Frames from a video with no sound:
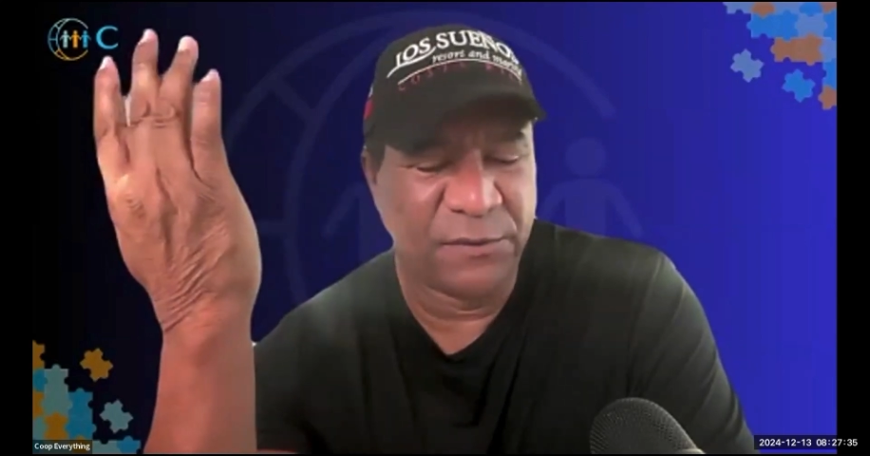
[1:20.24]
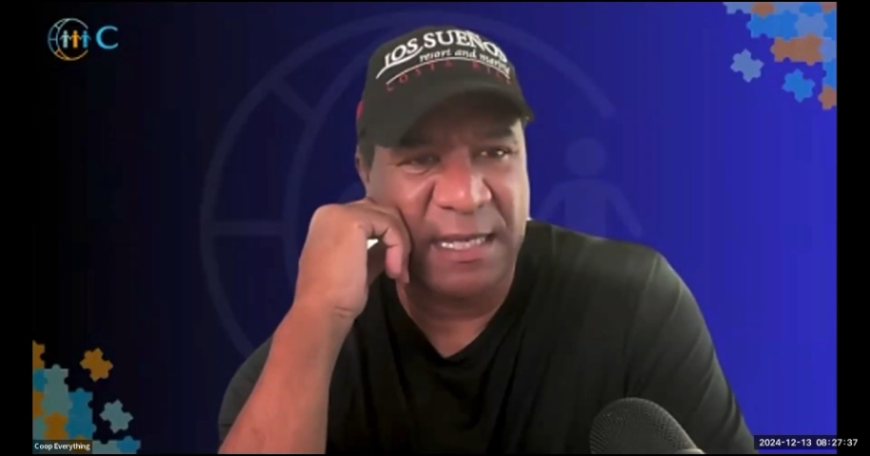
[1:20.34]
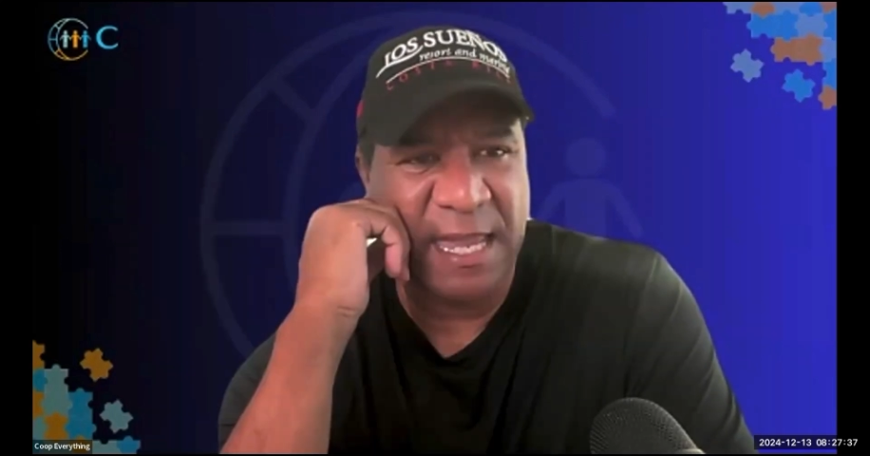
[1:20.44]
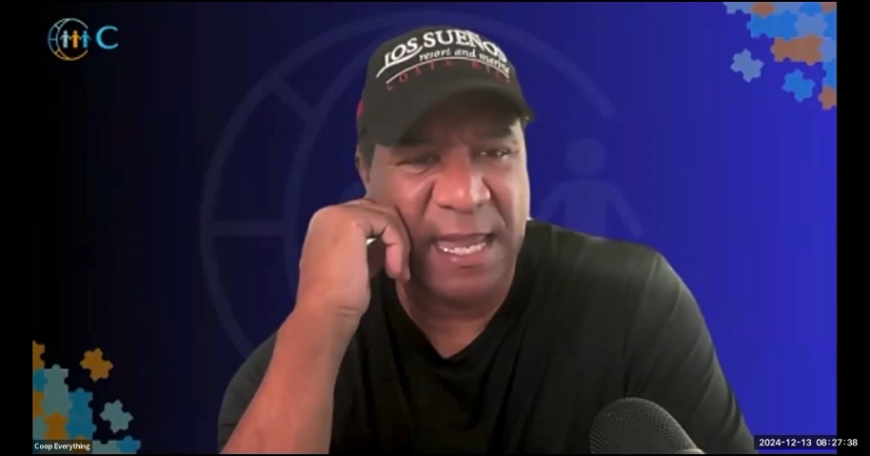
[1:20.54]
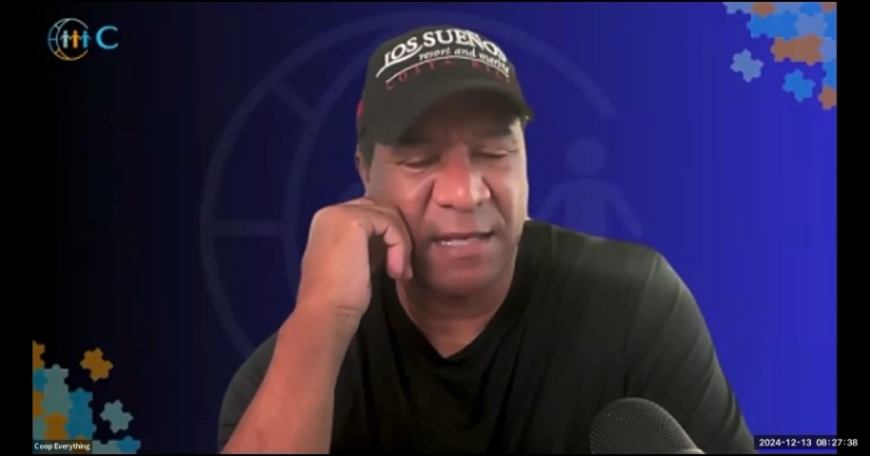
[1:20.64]
I
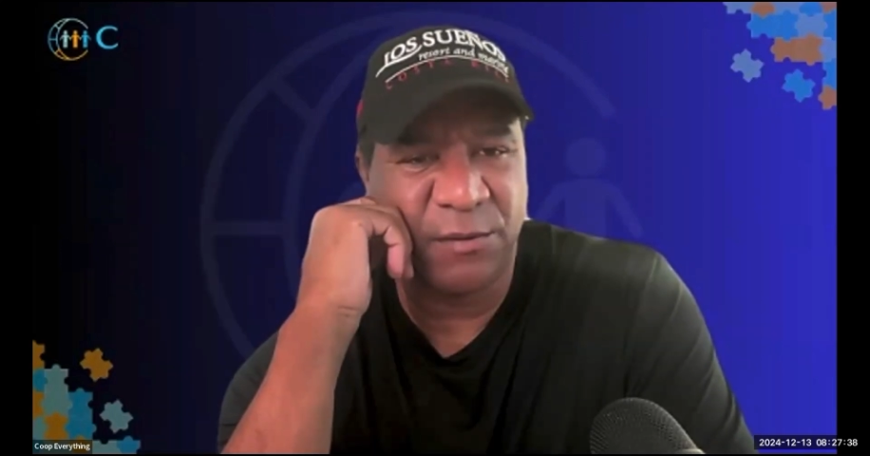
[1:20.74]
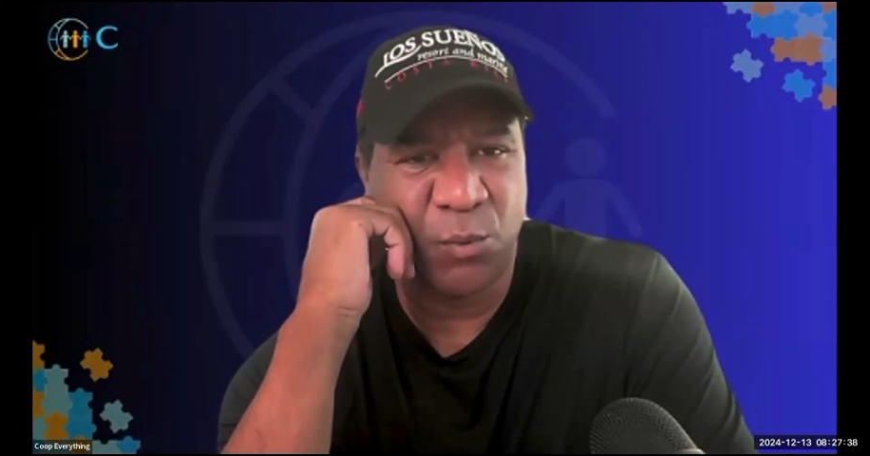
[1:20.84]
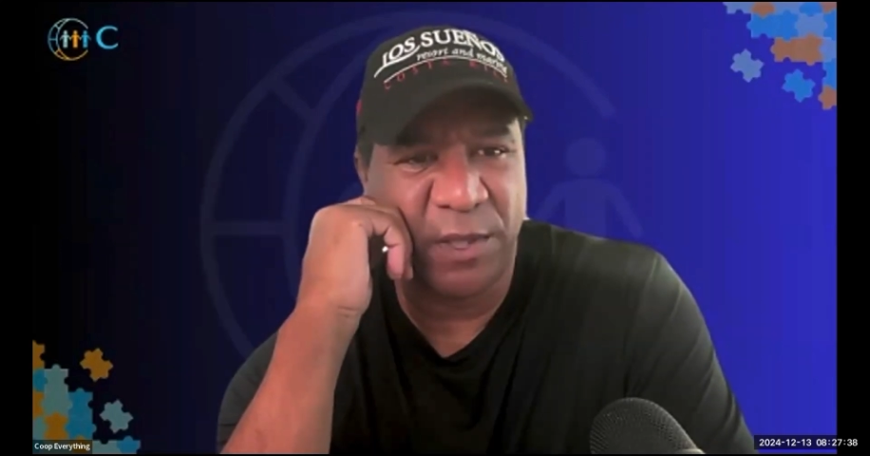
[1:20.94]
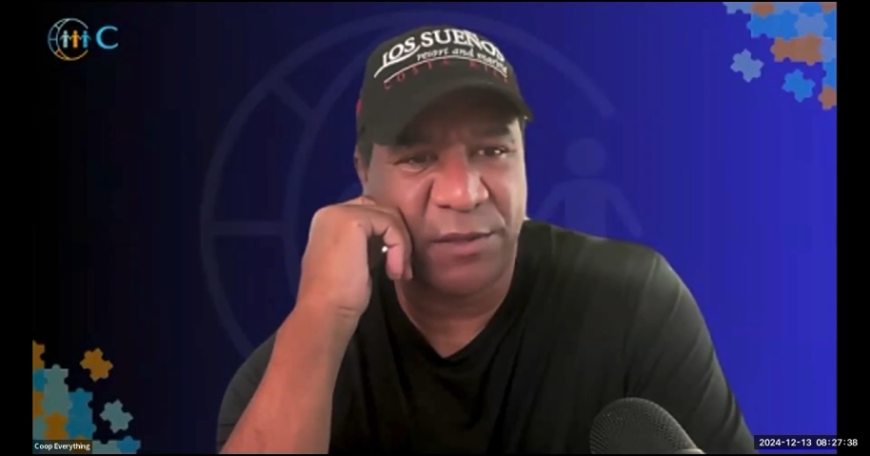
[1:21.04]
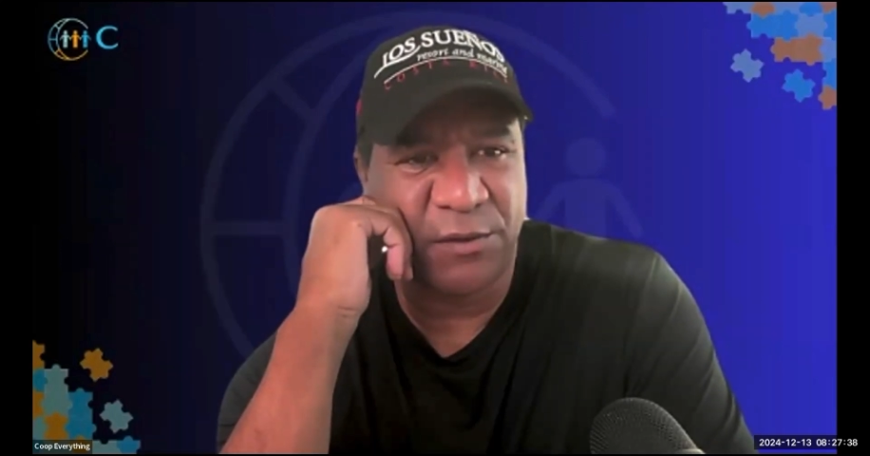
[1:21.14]
can't
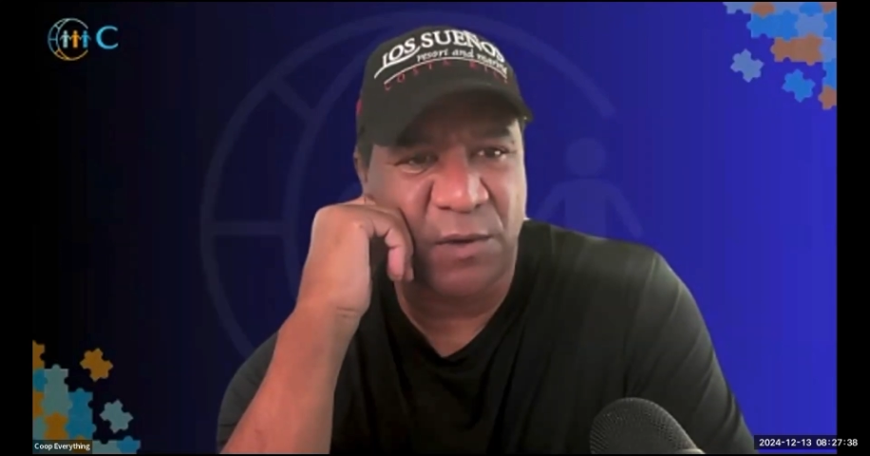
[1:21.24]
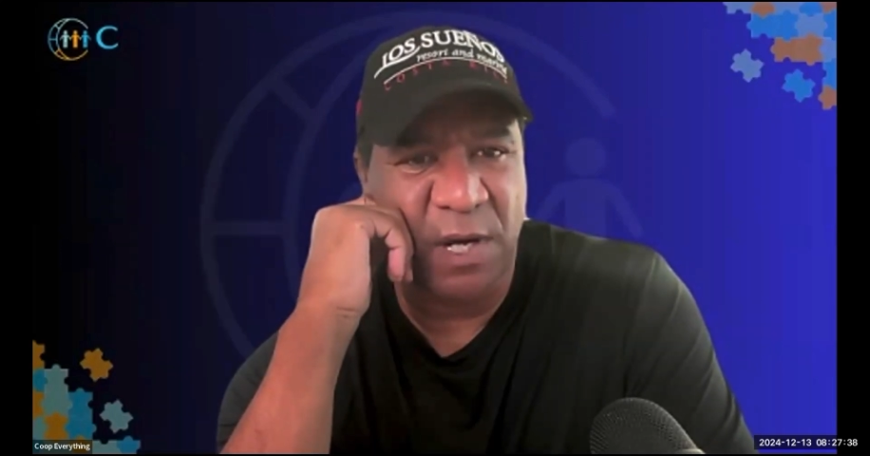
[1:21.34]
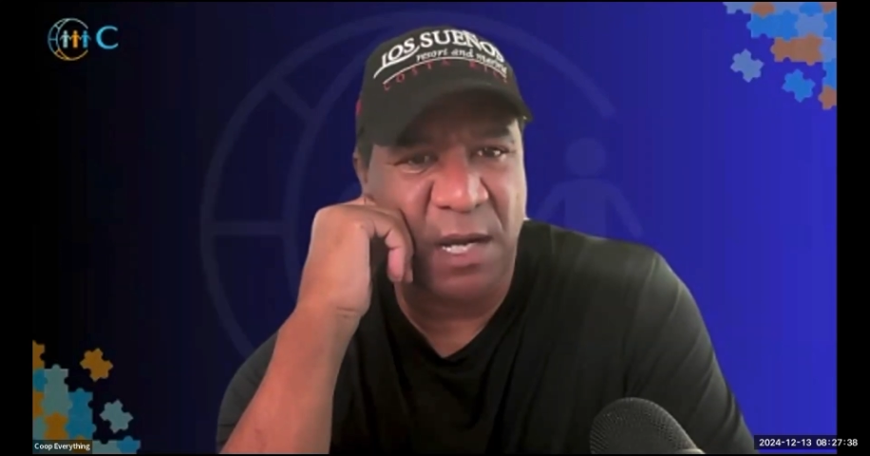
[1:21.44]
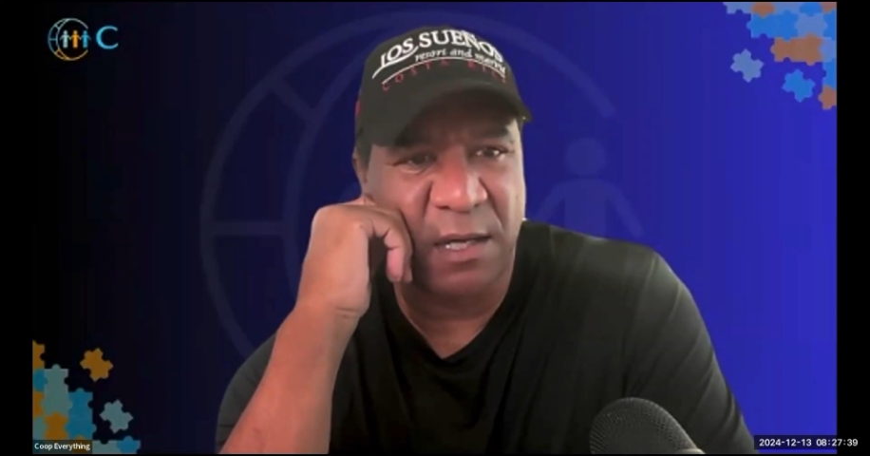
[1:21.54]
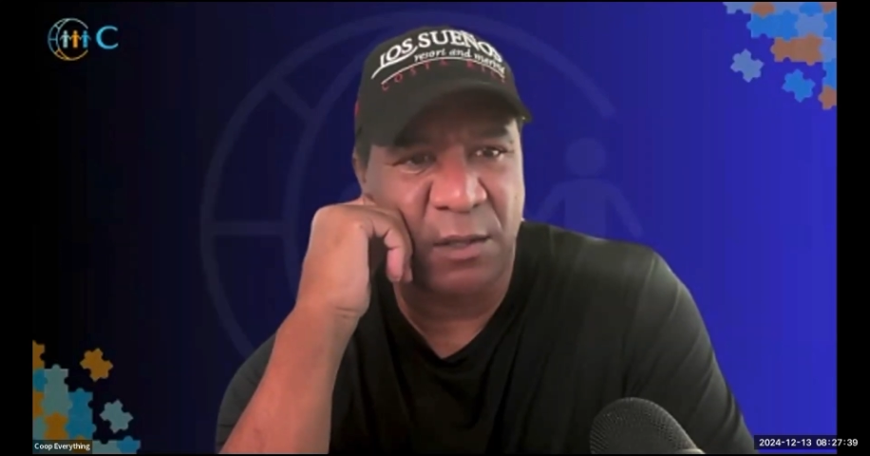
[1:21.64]

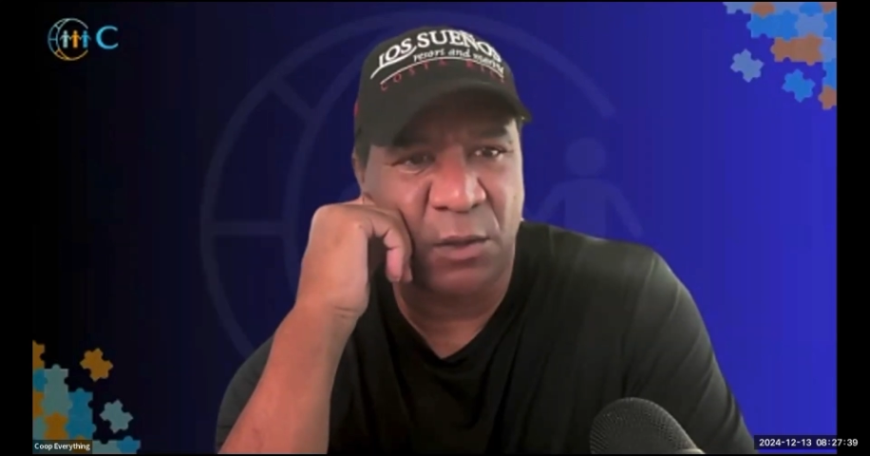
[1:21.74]
withdraw